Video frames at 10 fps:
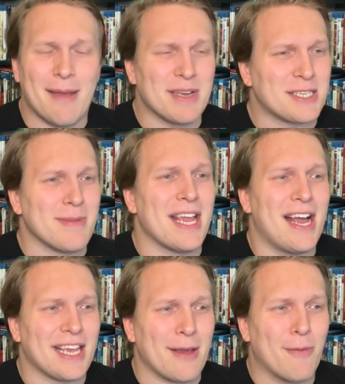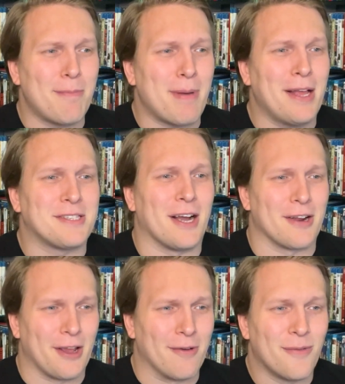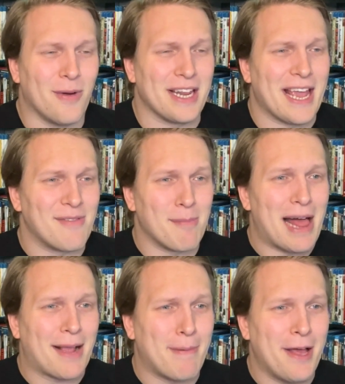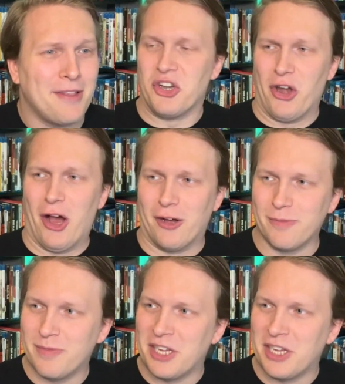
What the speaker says: Hey, Mr. Miyagi, what belt are you? What, do you have a black belt? No.